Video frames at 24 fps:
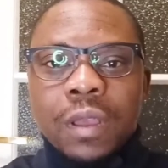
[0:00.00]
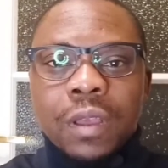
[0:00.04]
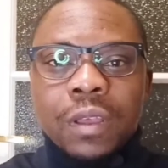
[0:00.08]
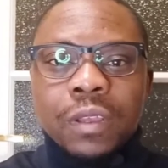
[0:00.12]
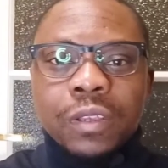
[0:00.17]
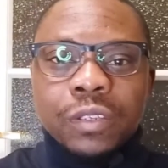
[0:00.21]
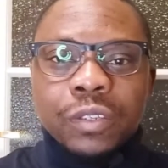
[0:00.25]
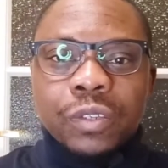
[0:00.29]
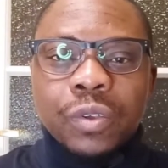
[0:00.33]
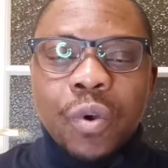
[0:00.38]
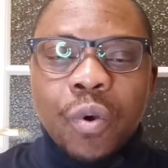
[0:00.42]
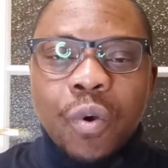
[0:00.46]

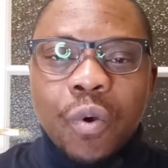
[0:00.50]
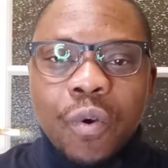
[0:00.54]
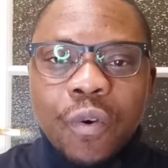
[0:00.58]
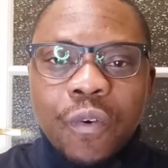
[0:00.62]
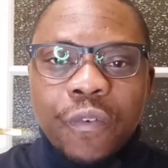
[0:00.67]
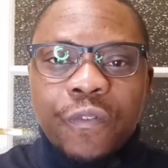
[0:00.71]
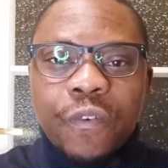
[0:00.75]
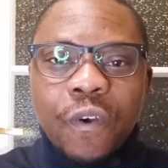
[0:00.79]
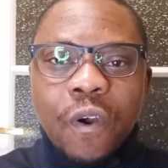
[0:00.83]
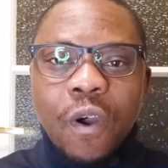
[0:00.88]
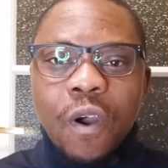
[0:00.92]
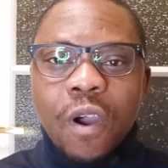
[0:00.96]
So
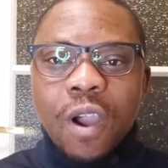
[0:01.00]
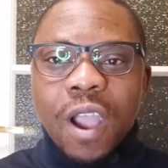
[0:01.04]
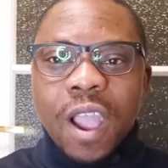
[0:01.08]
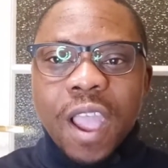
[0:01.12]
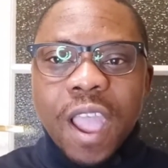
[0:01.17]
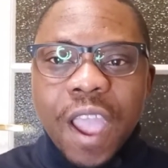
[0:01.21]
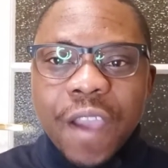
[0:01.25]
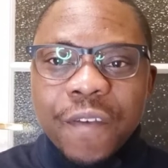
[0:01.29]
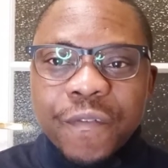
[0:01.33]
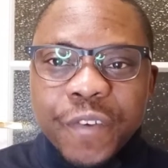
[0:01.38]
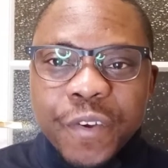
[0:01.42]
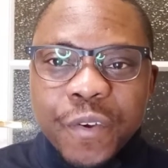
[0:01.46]
for
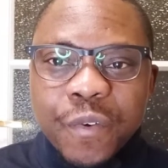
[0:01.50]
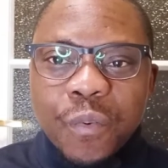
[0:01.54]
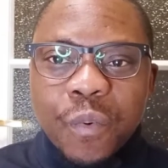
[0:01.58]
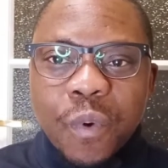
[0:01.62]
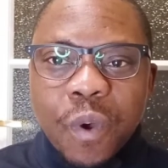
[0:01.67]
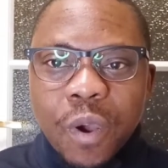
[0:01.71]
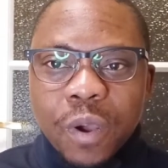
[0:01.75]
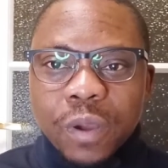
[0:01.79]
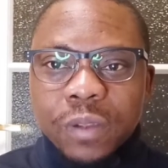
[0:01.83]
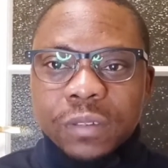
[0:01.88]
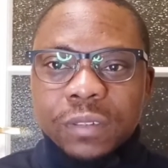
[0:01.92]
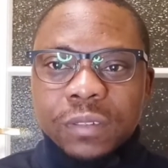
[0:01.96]

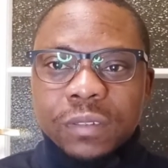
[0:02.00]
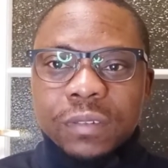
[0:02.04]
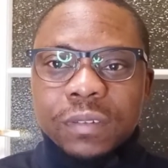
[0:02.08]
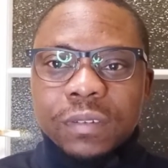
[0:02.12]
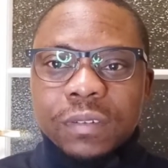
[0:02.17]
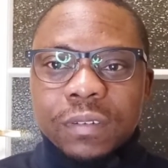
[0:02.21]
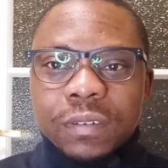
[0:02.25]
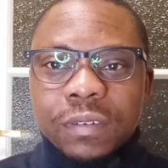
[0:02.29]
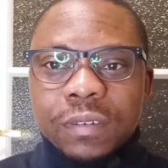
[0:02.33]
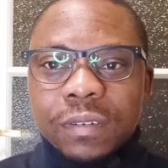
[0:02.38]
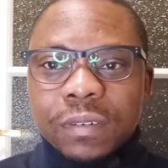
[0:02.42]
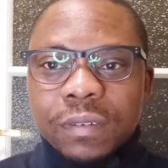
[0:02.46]

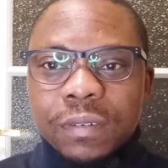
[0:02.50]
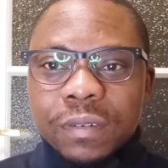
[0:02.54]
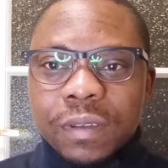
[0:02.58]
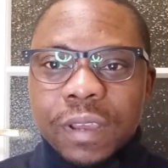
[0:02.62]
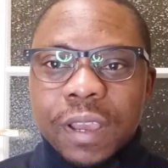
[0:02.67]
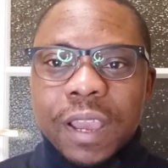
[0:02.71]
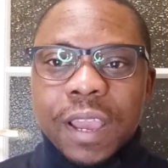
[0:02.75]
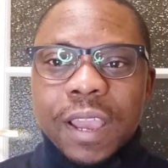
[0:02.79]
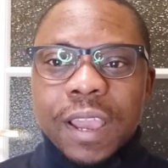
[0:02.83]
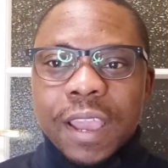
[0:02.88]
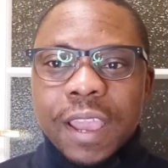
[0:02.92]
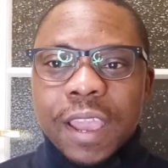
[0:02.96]
everyone,
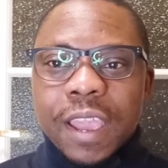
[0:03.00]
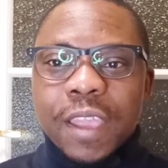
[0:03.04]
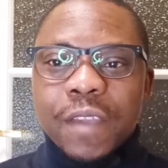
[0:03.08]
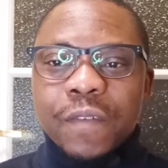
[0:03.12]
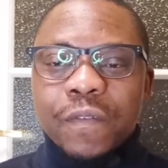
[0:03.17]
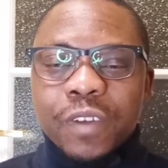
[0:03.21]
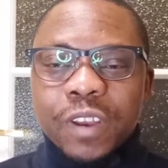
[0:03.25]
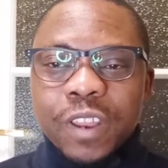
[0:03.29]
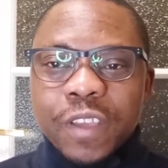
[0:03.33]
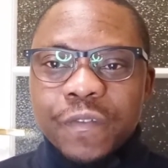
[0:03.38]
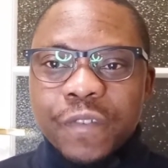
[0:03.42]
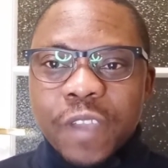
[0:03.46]

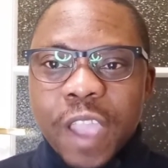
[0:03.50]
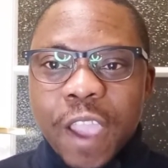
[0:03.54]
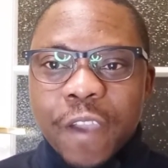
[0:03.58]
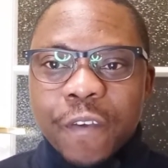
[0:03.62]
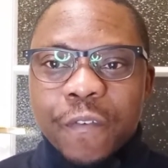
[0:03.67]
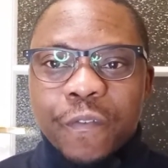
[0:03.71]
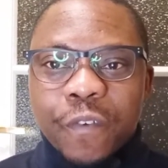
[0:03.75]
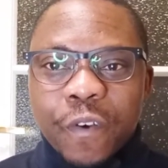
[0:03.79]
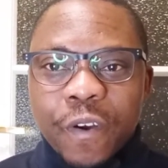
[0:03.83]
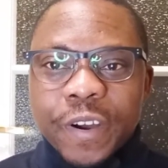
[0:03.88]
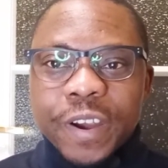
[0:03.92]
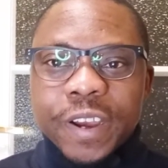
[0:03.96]
even if you are a
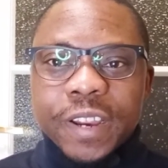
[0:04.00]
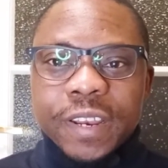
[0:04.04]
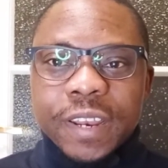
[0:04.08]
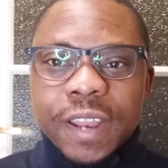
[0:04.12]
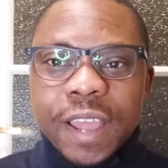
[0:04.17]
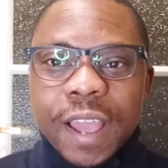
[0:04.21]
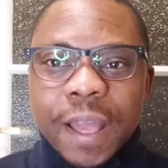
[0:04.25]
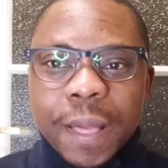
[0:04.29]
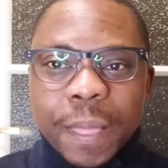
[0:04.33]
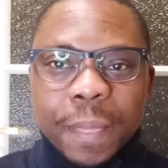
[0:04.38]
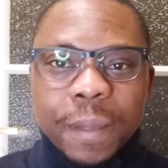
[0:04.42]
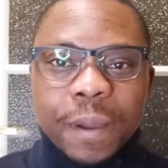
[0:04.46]

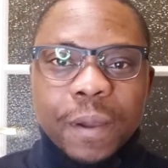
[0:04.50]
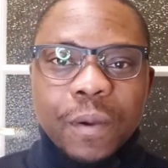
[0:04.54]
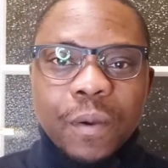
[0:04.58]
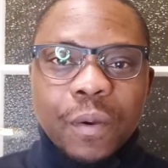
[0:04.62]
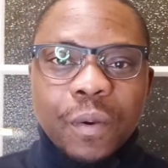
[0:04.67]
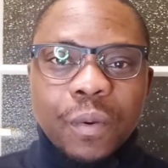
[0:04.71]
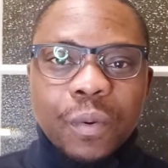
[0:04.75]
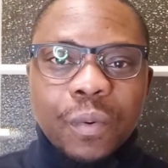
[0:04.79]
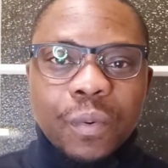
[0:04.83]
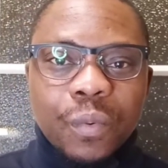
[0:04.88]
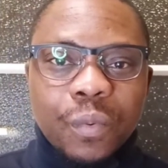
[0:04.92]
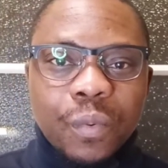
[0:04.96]
foreigner,
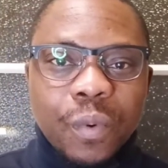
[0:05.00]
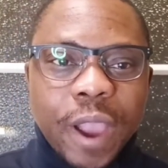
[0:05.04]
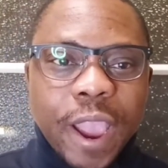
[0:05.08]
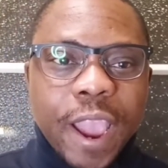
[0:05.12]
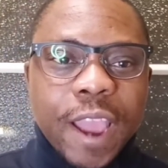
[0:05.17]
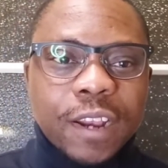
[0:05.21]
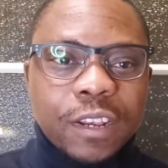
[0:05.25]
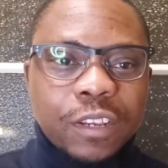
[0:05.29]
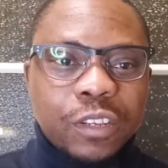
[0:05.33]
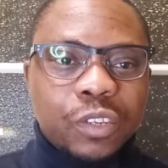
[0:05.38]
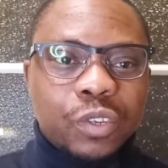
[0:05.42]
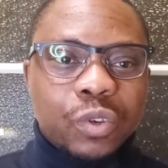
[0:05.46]

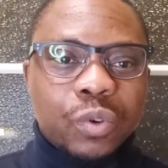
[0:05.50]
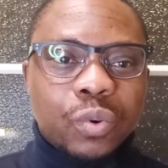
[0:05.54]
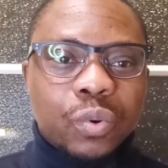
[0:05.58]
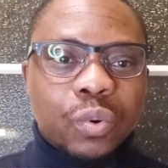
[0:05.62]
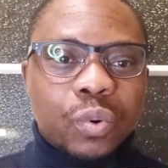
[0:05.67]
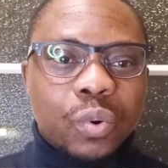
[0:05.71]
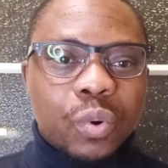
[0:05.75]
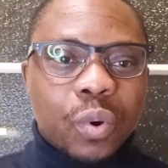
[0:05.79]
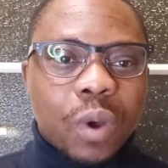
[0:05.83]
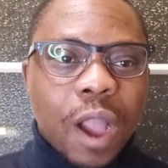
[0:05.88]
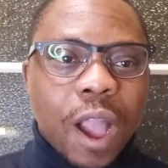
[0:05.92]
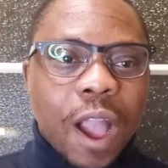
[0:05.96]
when
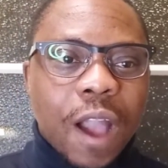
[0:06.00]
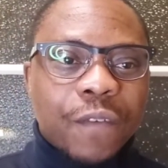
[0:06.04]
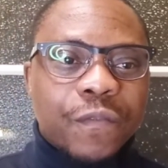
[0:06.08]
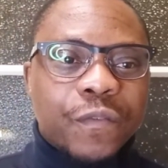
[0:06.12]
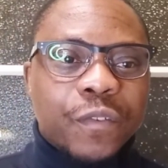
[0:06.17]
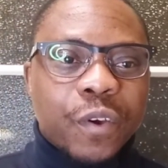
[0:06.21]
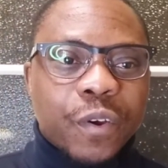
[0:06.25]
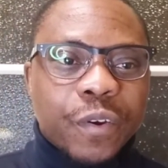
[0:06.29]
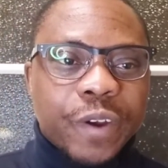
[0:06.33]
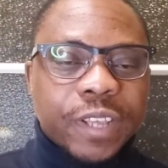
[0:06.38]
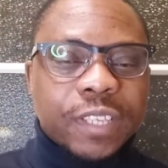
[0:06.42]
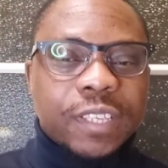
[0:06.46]
you have
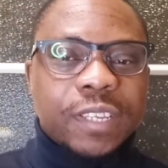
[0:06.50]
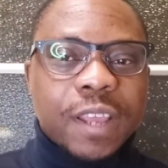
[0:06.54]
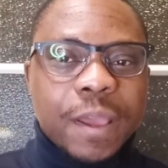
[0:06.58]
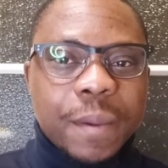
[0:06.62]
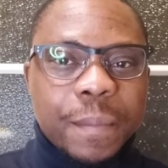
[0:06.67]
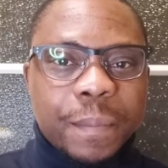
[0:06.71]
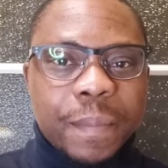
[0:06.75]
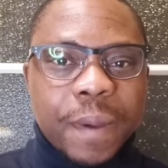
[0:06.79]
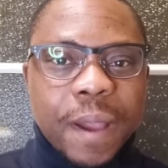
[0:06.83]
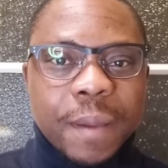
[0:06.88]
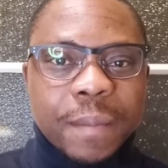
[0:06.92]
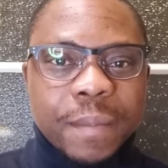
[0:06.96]
your
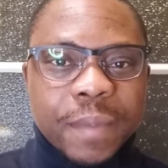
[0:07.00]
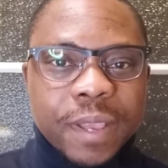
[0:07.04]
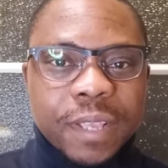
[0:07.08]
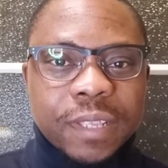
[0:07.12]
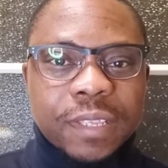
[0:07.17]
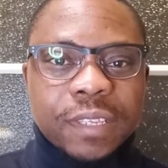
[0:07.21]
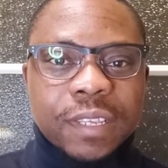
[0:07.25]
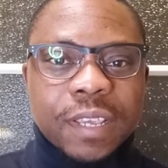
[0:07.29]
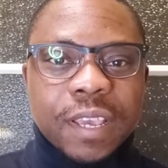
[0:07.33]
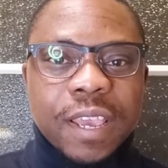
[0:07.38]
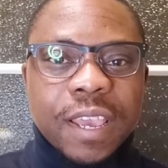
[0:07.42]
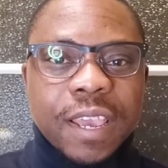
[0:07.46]
resident
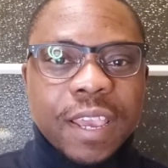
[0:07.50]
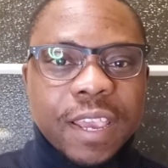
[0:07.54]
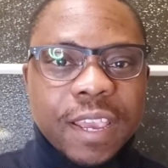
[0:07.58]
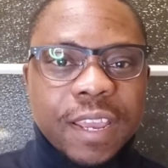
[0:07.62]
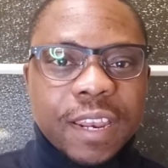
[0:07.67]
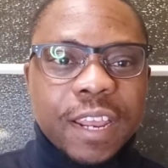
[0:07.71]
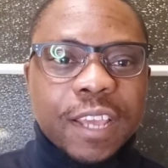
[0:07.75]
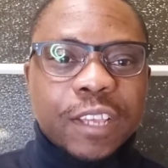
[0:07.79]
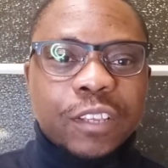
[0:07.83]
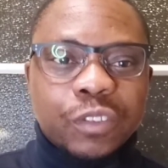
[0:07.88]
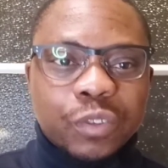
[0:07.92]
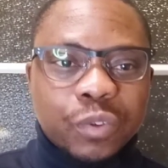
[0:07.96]
permit
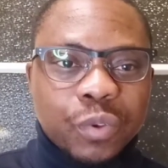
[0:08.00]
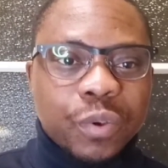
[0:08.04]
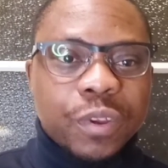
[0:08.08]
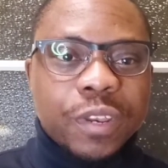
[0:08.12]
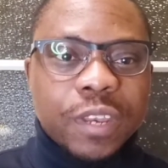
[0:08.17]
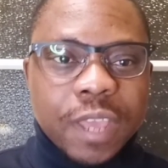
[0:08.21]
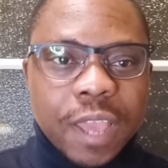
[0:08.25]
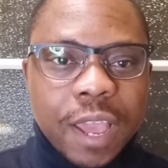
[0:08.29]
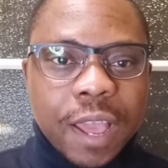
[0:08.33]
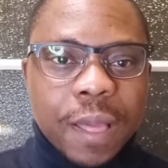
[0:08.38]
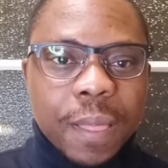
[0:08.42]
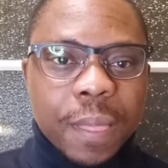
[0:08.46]
in
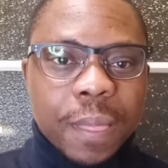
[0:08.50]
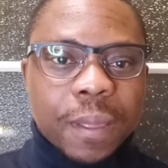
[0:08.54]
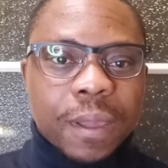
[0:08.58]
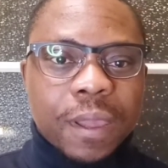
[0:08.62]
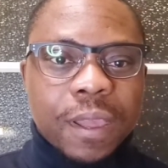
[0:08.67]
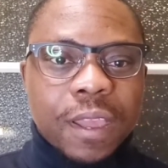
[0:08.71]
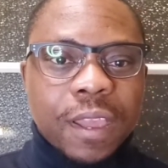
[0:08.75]
Estonia,